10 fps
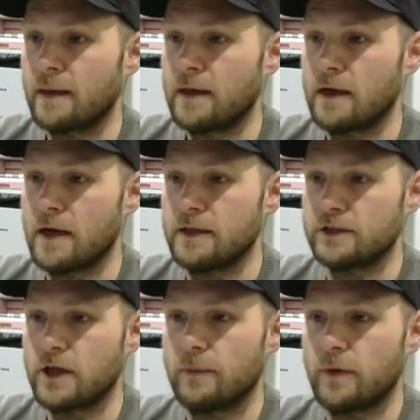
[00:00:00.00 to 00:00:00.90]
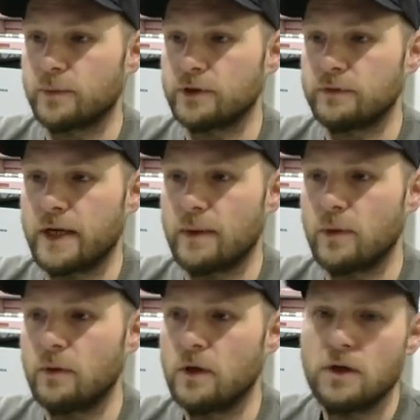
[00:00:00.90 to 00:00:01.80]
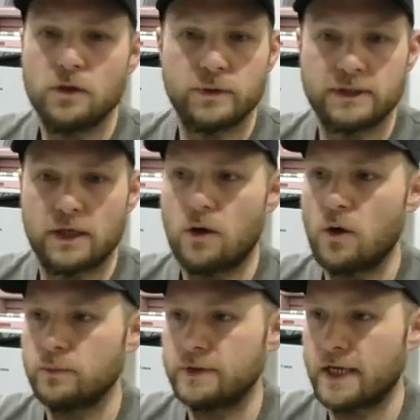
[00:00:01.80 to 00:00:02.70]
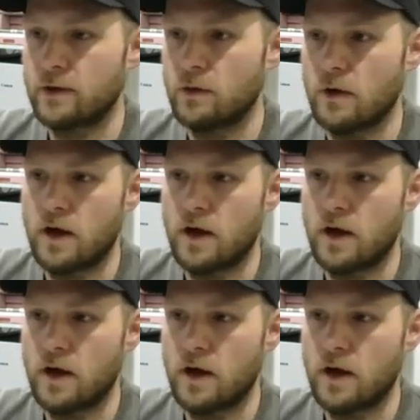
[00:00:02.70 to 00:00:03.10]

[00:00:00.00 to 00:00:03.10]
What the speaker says: There's a couple of options available. We sell home decor,